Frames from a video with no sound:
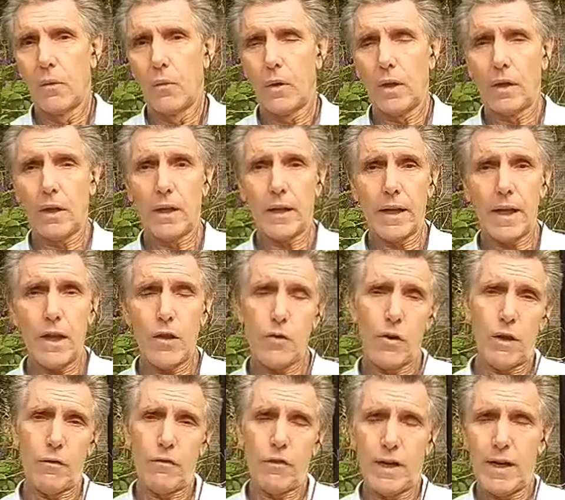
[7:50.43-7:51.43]
well,
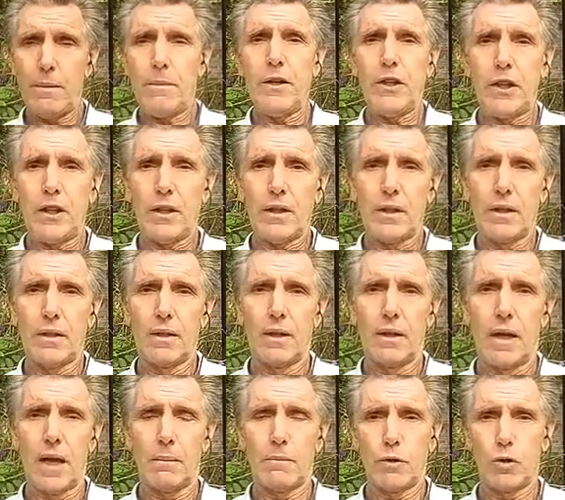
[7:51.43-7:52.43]
again, you have limited
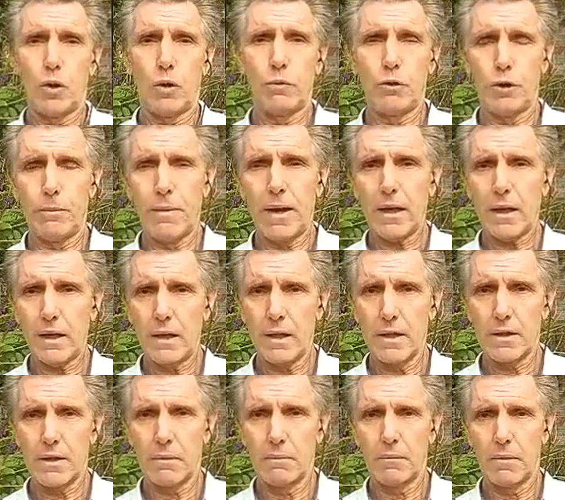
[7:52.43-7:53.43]
absorption
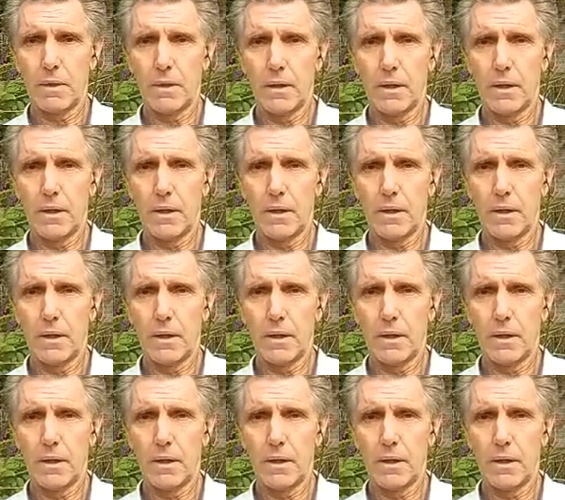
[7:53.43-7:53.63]
mechanism.